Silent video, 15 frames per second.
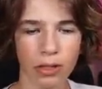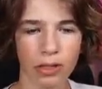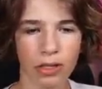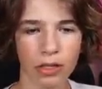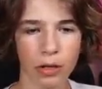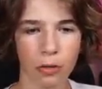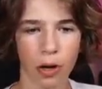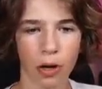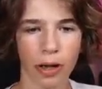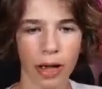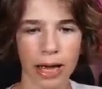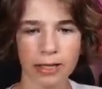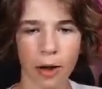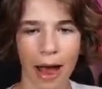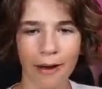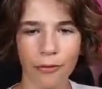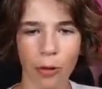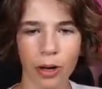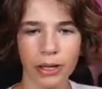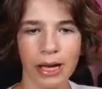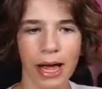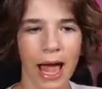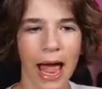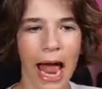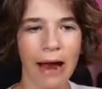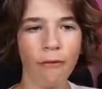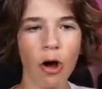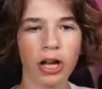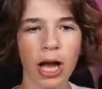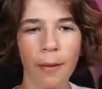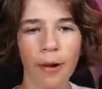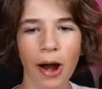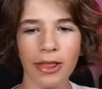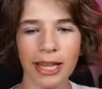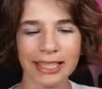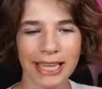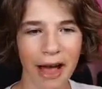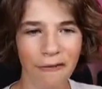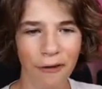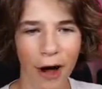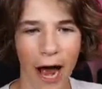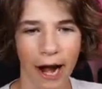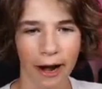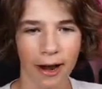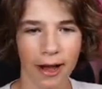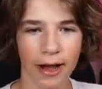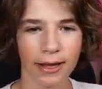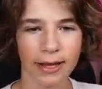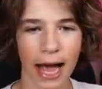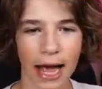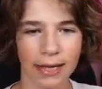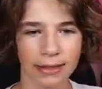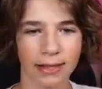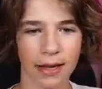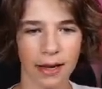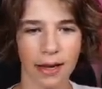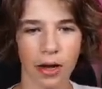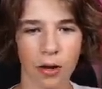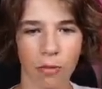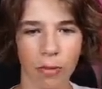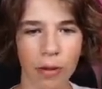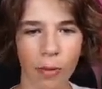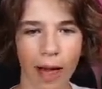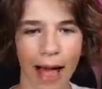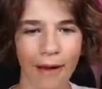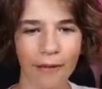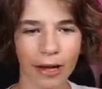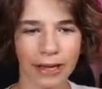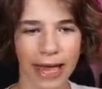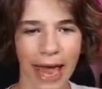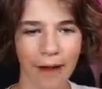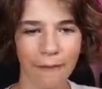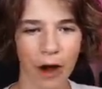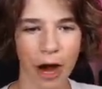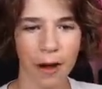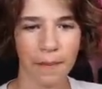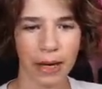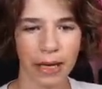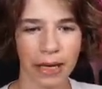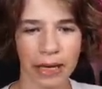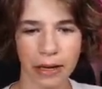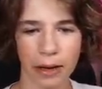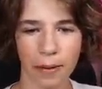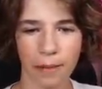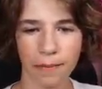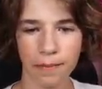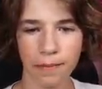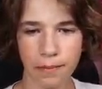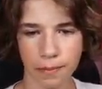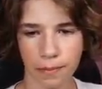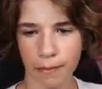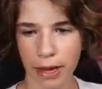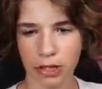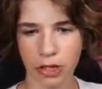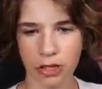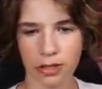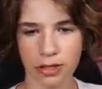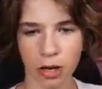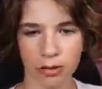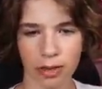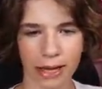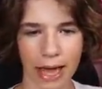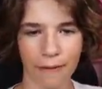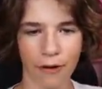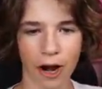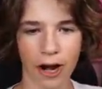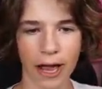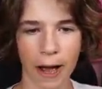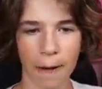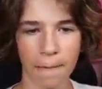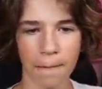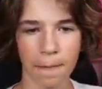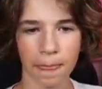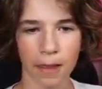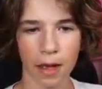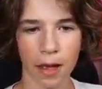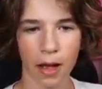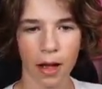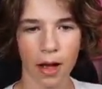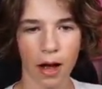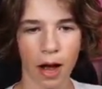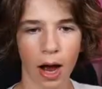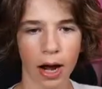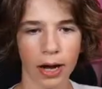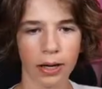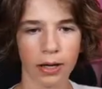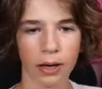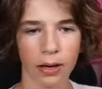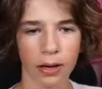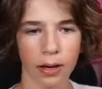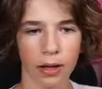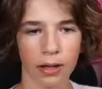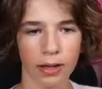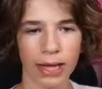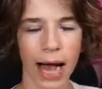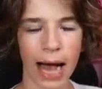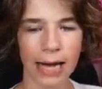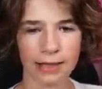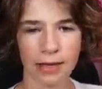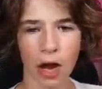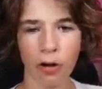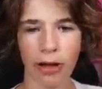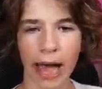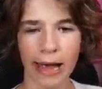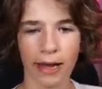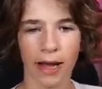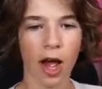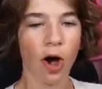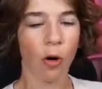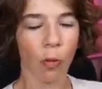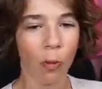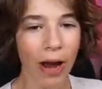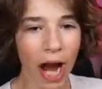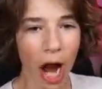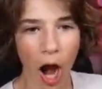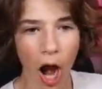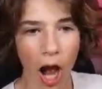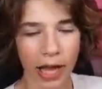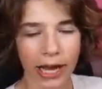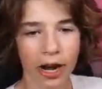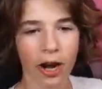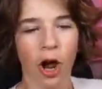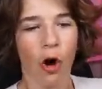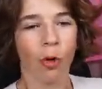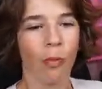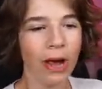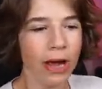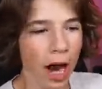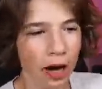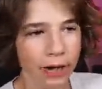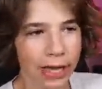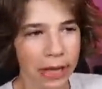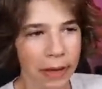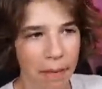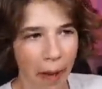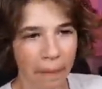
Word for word: do, okay? So everyone, everyone come around this campfire. Guys, we will have a campfire meeting. Make sure you stoke the campfire, yep. All right, guys, okay. We are all here. We are the members